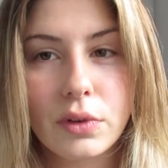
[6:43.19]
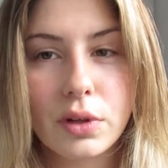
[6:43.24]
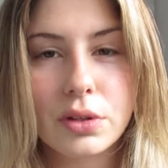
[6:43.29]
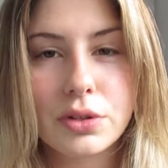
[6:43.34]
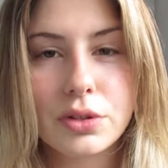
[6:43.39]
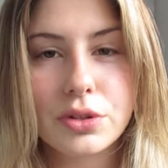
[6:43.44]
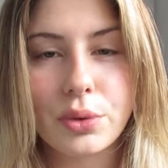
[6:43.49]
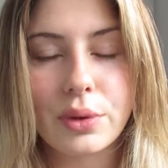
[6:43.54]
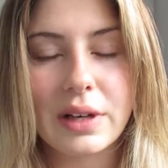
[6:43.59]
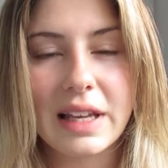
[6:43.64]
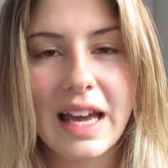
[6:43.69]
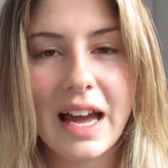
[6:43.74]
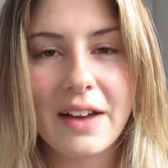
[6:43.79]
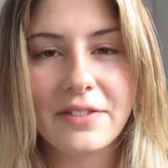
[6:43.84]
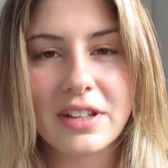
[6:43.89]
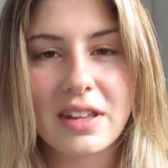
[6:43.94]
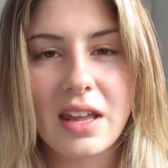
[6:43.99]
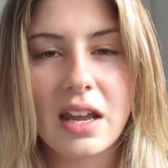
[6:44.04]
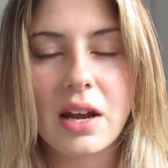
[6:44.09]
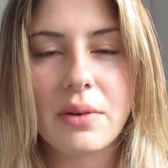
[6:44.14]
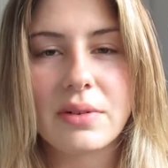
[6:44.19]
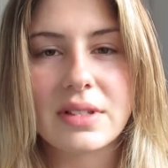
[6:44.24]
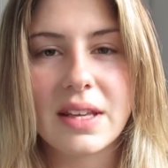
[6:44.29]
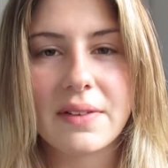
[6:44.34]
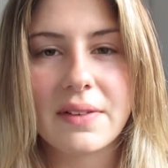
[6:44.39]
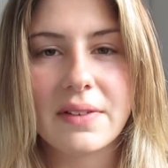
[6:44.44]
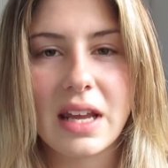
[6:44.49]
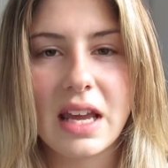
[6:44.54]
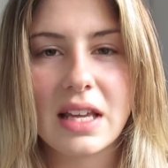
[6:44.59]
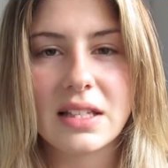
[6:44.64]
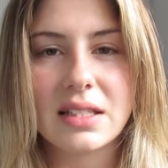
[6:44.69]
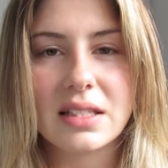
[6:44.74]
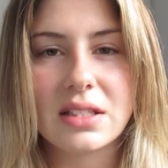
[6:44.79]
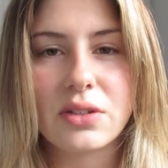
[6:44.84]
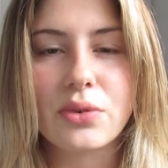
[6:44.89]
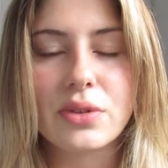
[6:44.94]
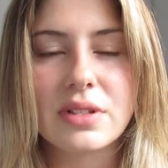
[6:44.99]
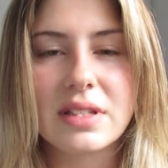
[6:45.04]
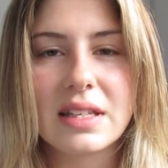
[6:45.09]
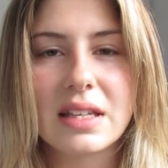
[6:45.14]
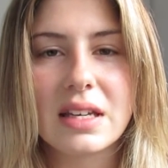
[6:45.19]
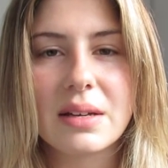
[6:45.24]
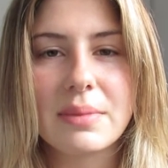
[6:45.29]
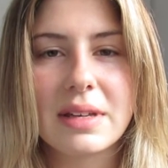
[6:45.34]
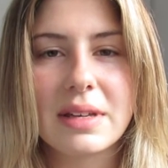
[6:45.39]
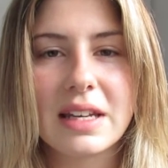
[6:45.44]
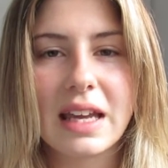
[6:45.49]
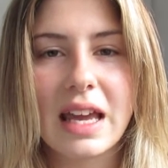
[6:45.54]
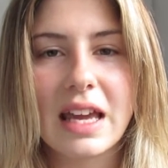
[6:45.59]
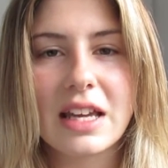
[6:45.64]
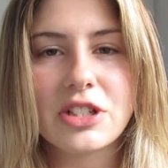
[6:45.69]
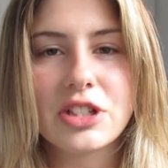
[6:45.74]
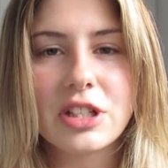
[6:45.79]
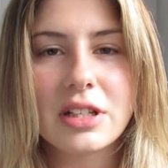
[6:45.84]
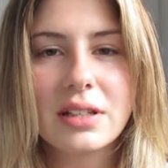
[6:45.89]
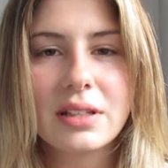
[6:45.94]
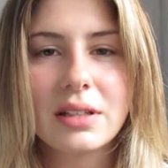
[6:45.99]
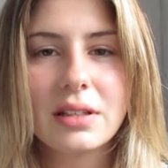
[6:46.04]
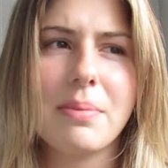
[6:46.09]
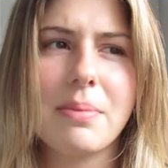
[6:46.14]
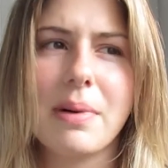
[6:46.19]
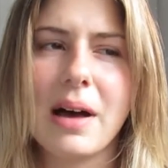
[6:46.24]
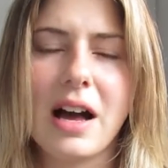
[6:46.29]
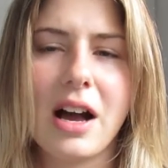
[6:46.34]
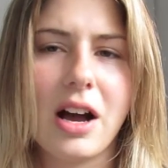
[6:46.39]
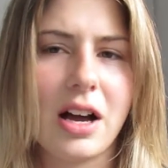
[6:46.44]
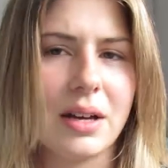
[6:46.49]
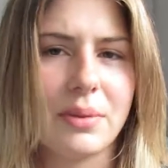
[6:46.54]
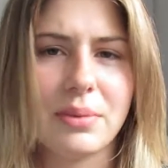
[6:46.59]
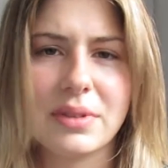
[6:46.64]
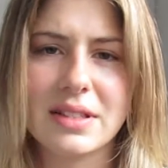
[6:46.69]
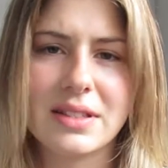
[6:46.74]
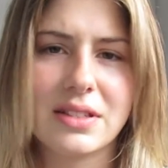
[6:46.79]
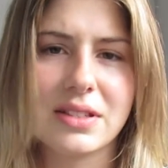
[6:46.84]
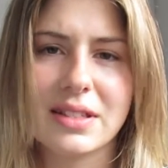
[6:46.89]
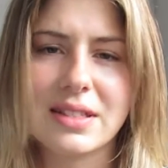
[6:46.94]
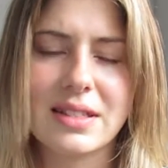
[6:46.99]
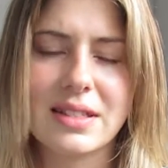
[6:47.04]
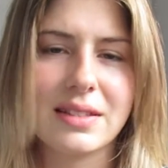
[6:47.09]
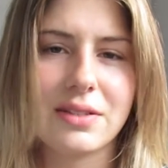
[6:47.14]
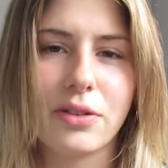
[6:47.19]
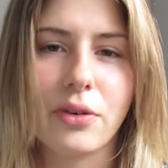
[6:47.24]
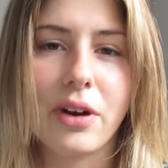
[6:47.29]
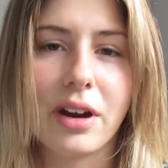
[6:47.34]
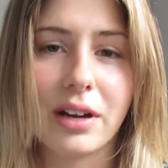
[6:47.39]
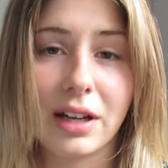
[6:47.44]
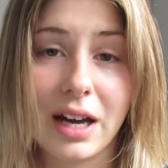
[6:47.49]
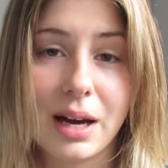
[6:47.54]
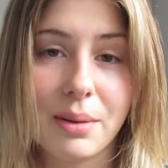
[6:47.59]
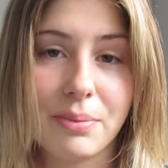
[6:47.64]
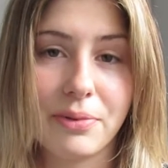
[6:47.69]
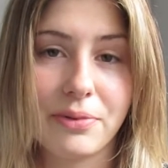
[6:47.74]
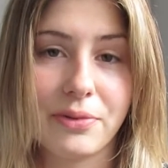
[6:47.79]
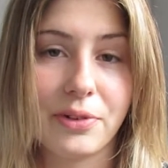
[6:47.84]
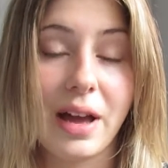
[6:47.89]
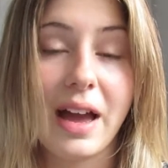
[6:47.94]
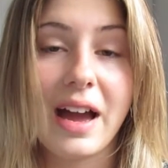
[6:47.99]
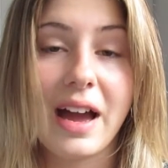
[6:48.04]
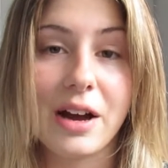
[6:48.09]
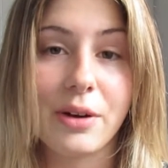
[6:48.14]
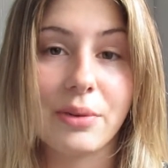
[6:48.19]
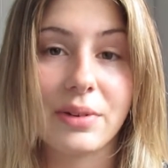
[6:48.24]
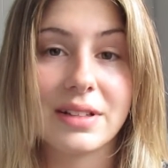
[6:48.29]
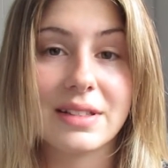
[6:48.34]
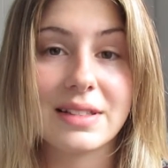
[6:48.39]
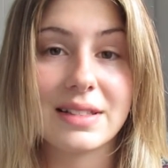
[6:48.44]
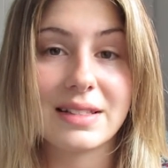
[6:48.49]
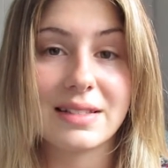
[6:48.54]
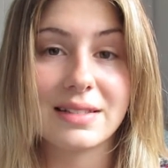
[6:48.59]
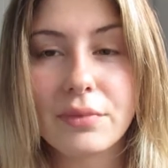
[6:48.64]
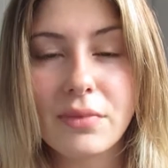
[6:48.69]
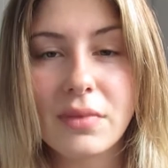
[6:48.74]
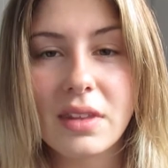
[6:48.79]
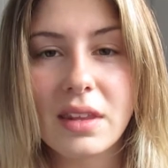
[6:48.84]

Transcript: Shortly after that, I was given anti-nausea medication, but I was just throwing up for hours.